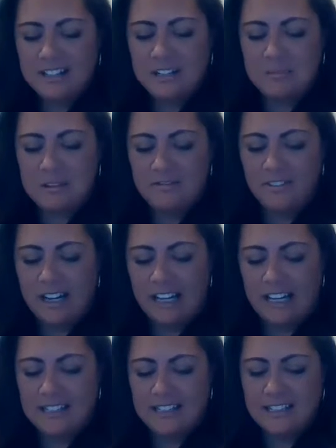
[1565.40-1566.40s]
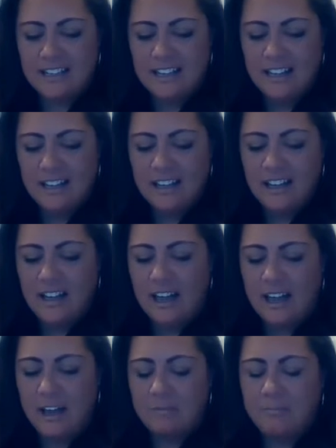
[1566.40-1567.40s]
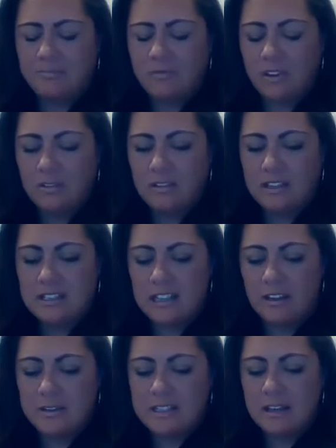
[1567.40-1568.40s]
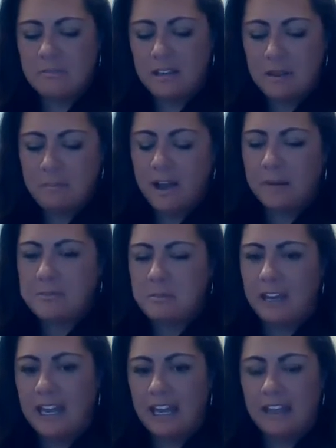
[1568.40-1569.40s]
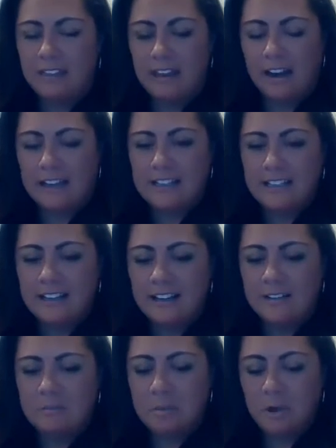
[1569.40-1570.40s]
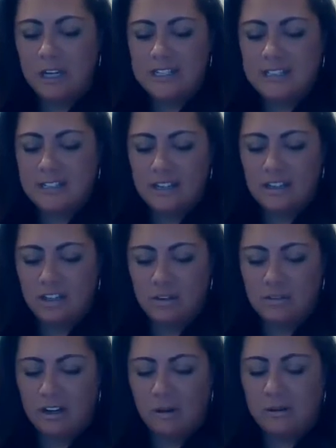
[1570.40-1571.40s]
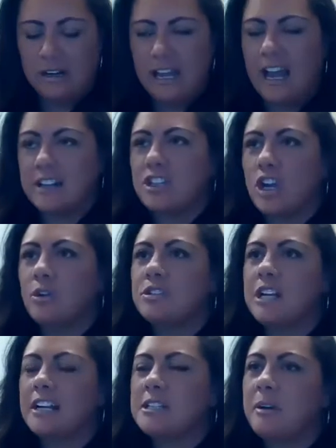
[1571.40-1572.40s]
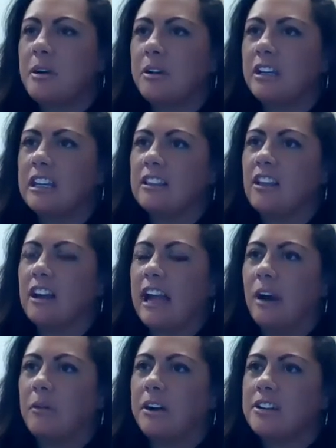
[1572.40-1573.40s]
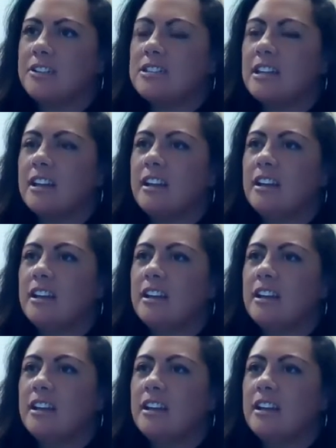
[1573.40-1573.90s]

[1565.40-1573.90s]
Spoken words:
Awesome advice. Let's see, there was something that popped in my head that I didn't pre-send you that I wanted to ask. Oh, you talked about working long hours.